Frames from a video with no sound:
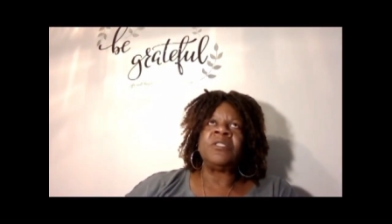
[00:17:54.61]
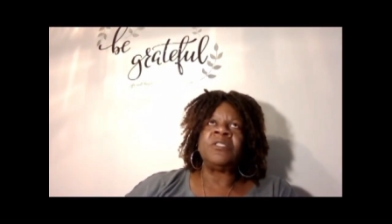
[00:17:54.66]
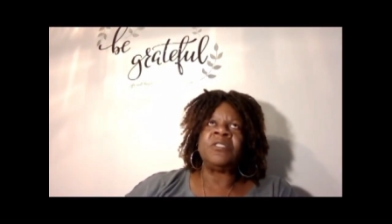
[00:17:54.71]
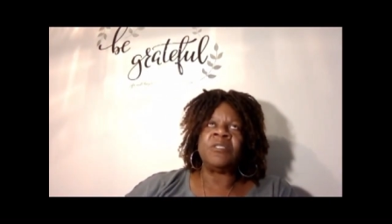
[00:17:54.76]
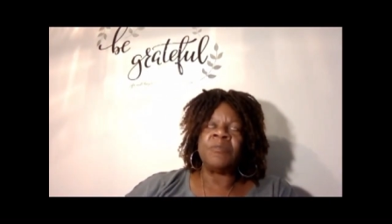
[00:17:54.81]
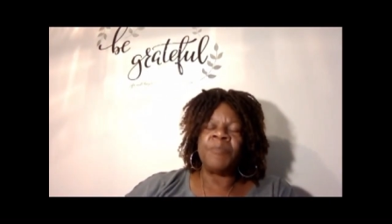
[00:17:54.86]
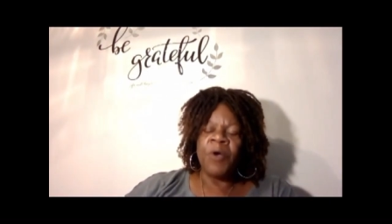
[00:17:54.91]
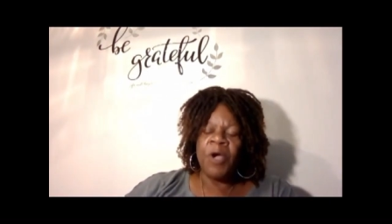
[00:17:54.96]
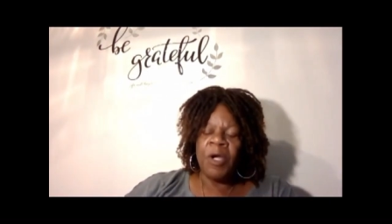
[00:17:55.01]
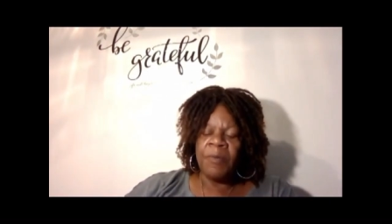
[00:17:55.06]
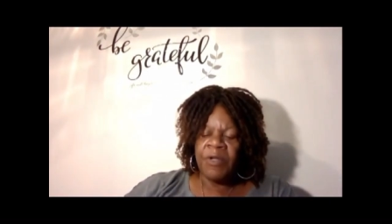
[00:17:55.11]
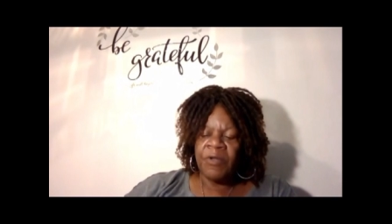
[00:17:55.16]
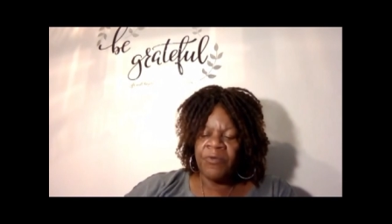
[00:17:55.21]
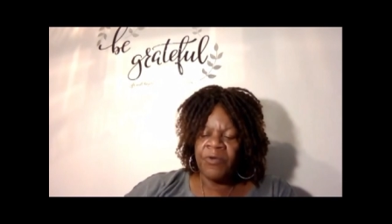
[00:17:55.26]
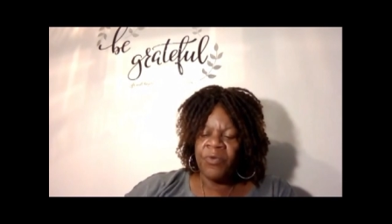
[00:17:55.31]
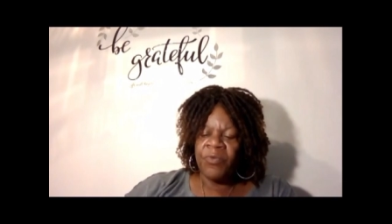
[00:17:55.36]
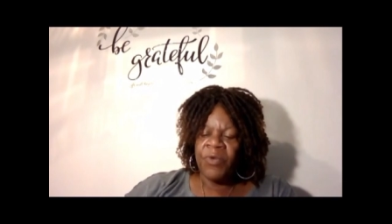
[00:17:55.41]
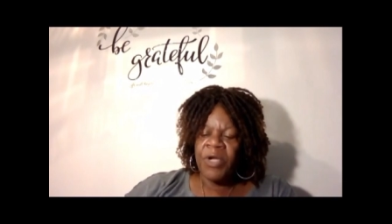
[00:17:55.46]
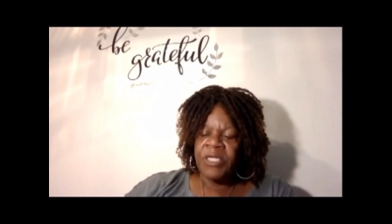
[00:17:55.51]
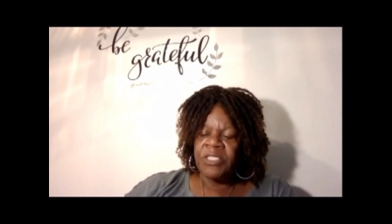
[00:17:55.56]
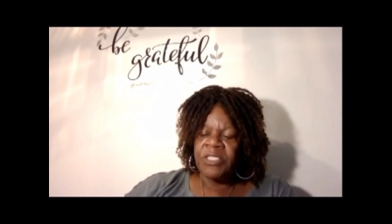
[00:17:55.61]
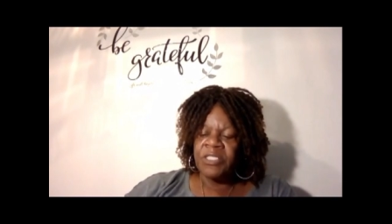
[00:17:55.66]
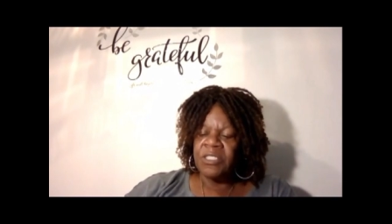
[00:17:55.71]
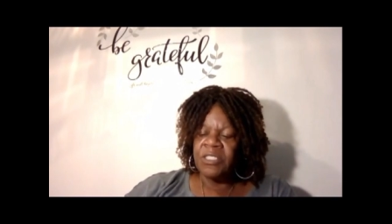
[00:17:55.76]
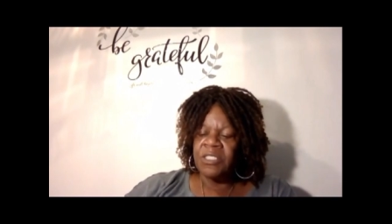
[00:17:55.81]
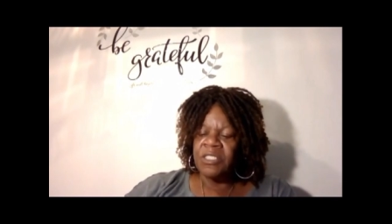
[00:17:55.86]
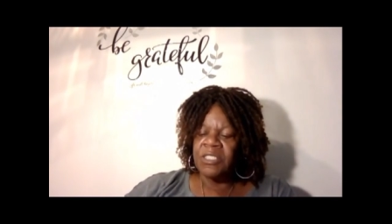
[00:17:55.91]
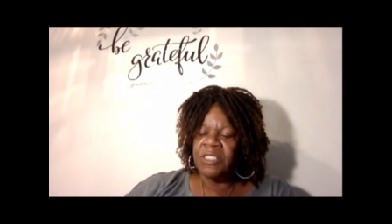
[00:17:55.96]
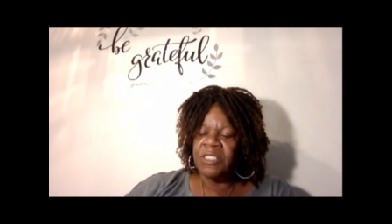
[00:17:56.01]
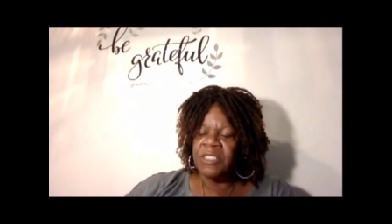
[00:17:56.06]
Department of
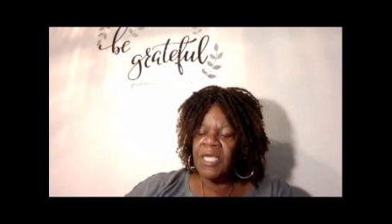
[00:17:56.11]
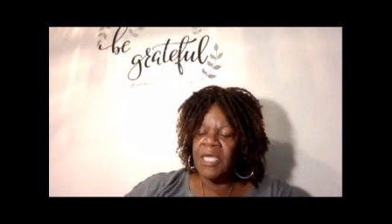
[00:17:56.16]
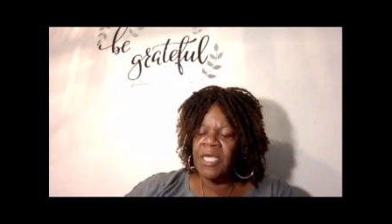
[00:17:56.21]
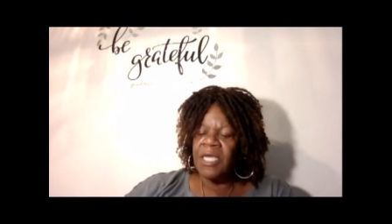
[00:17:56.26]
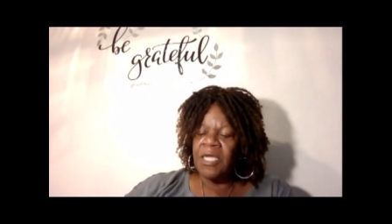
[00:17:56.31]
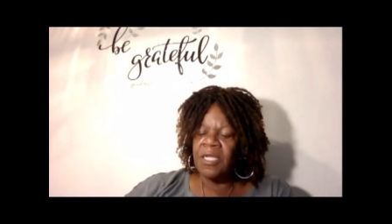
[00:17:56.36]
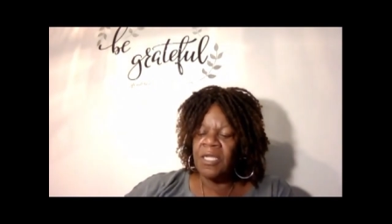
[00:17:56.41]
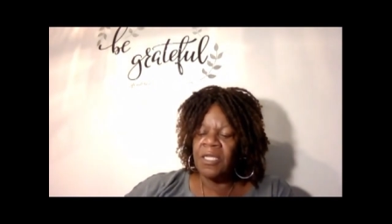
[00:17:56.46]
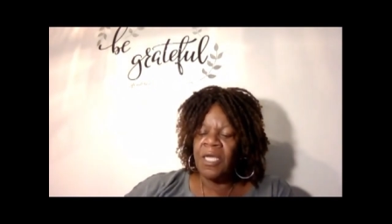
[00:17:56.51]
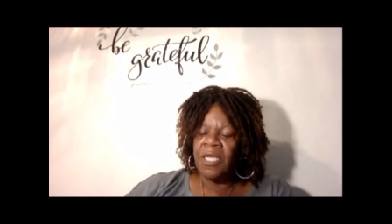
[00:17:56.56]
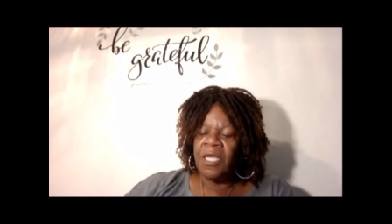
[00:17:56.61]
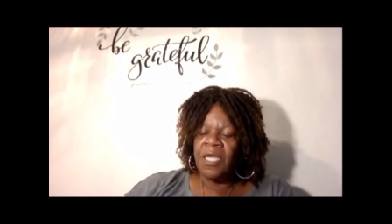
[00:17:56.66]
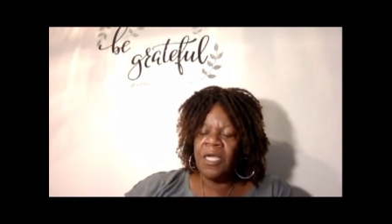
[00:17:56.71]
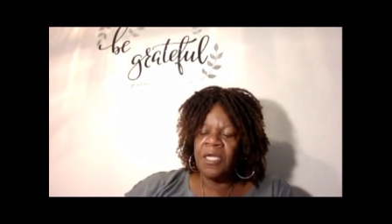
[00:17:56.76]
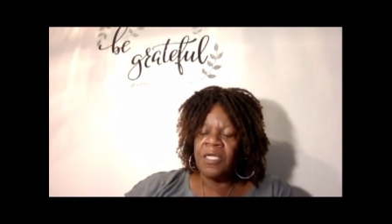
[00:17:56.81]
Corrections is saying